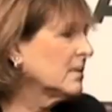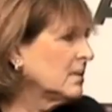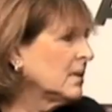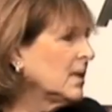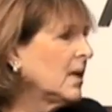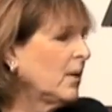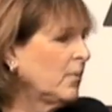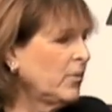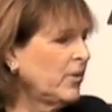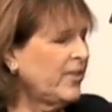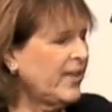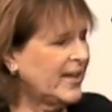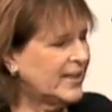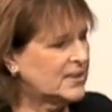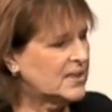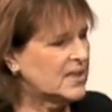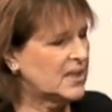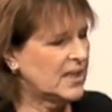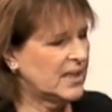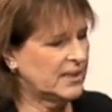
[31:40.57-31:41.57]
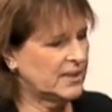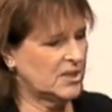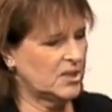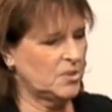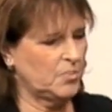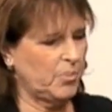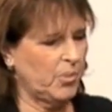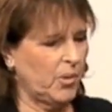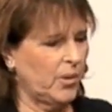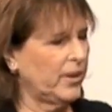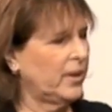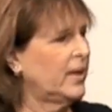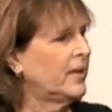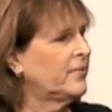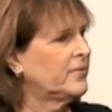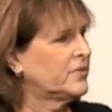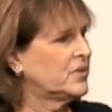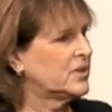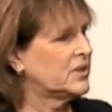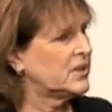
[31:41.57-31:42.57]
Yeah. Well, that's the part you
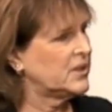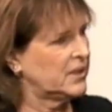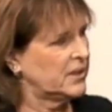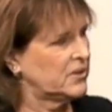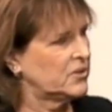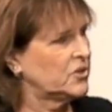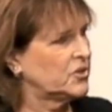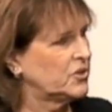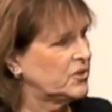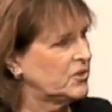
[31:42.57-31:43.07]
have to teach.